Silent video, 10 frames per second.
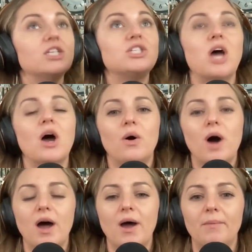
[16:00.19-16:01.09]

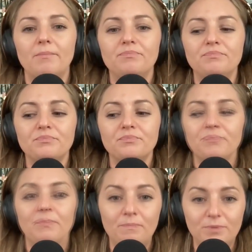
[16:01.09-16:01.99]
So
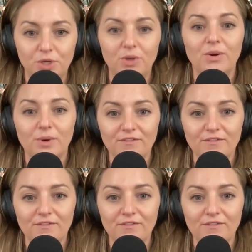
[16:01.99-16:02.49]
due to